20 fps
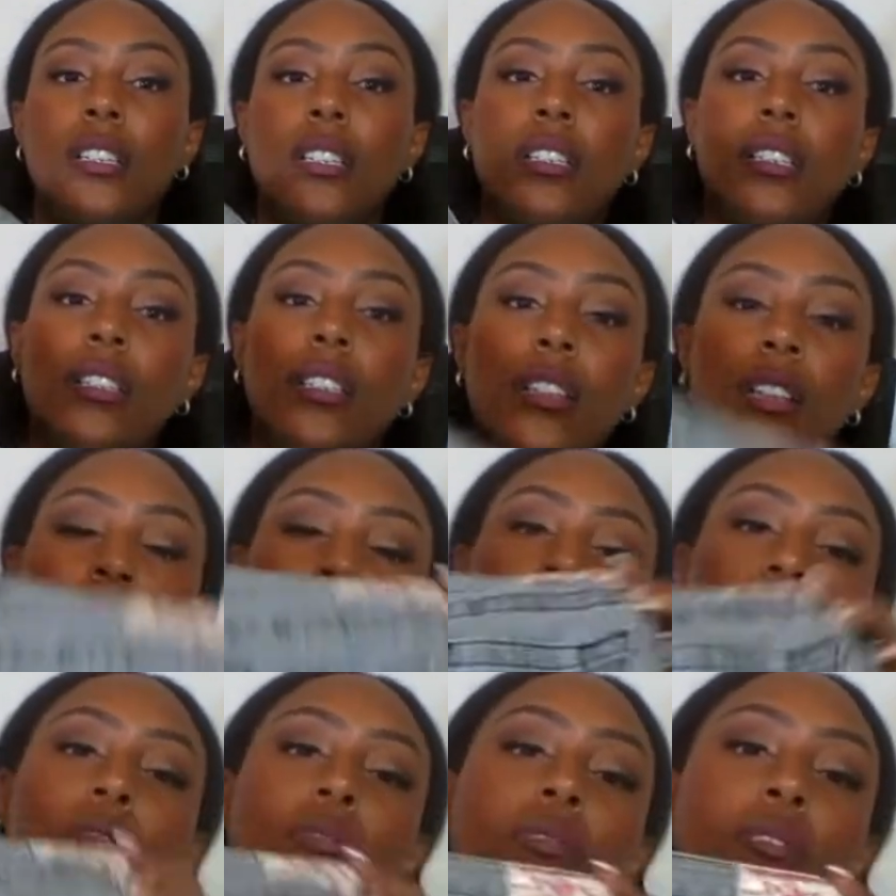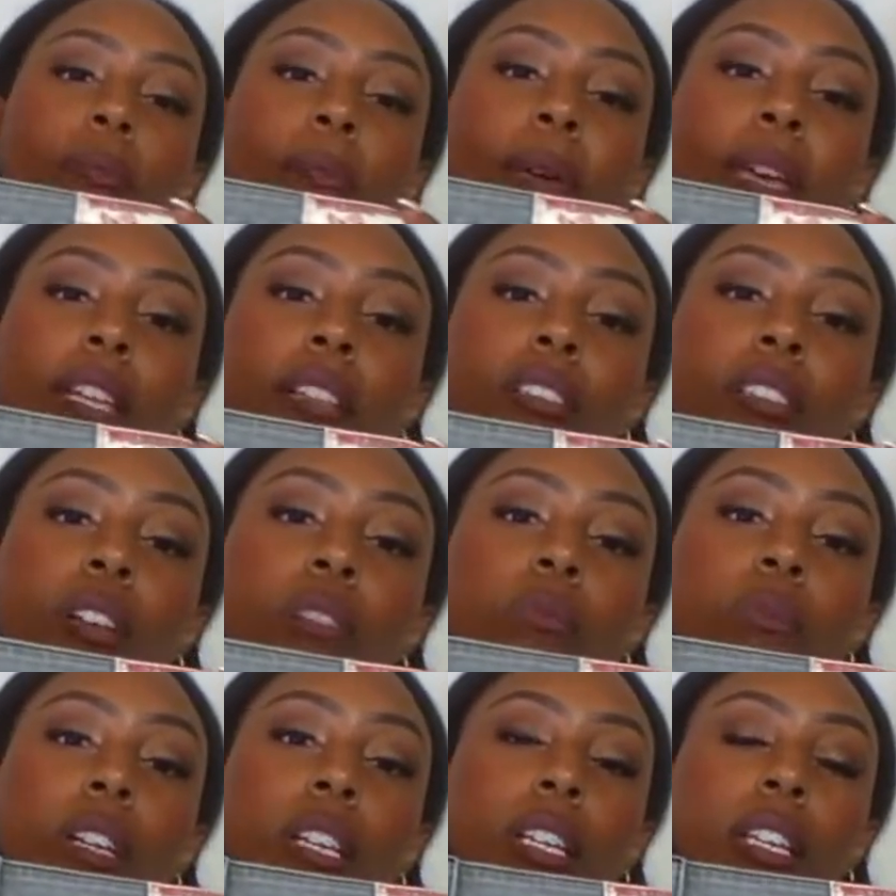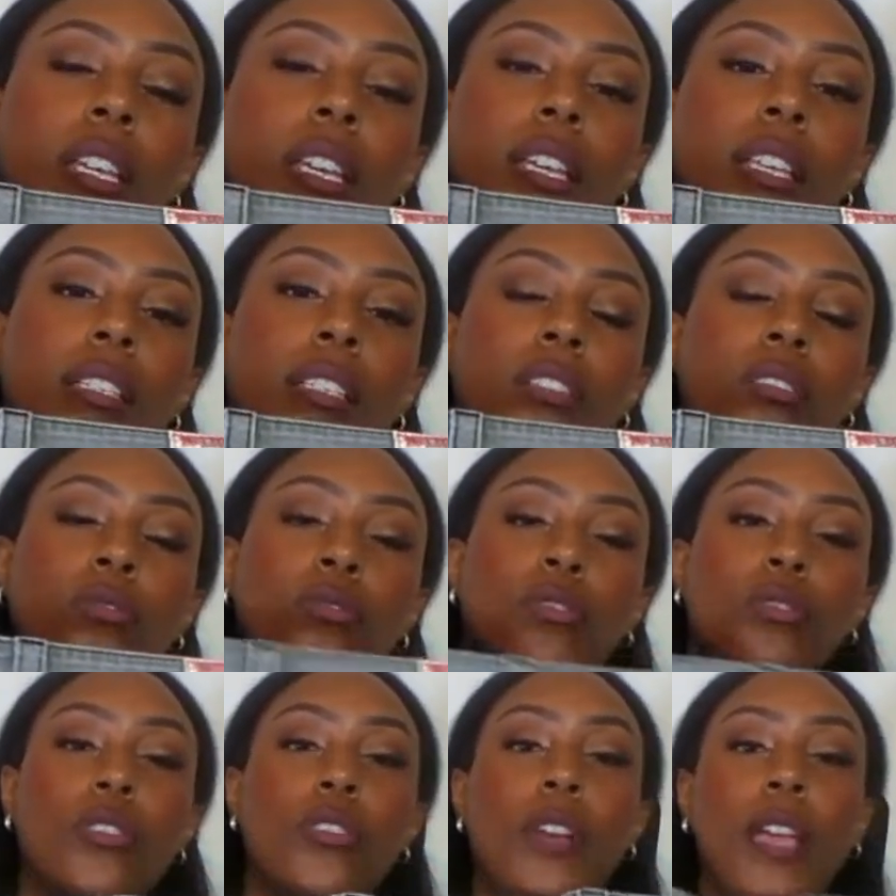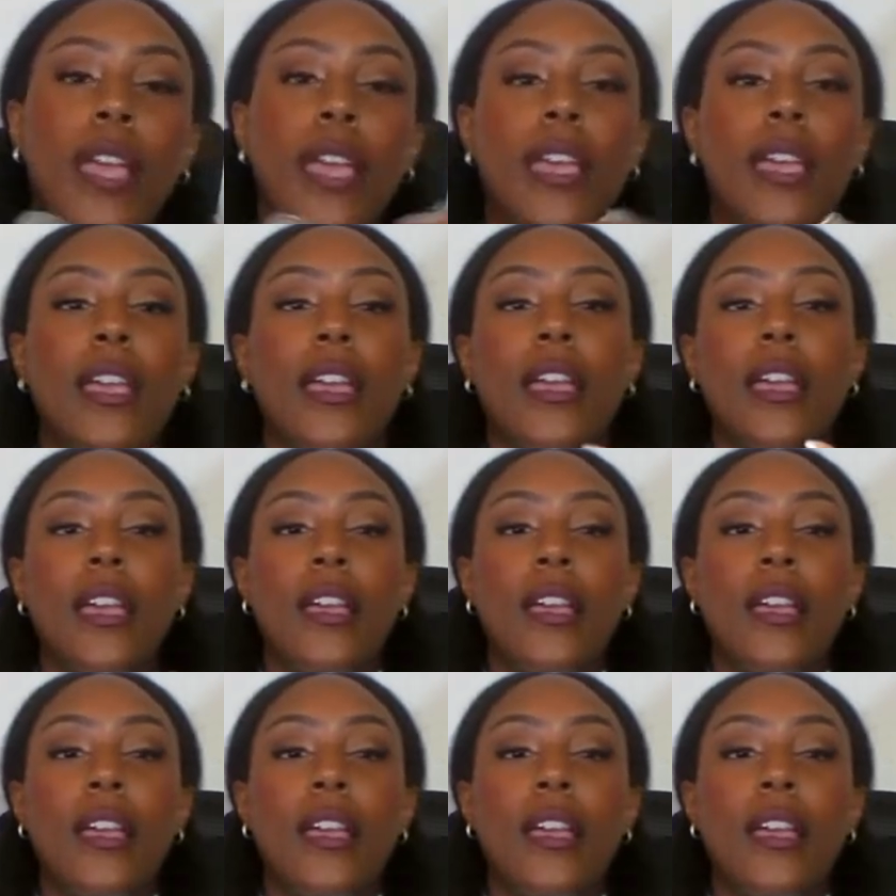you know, depends on what it is, it'll do okay.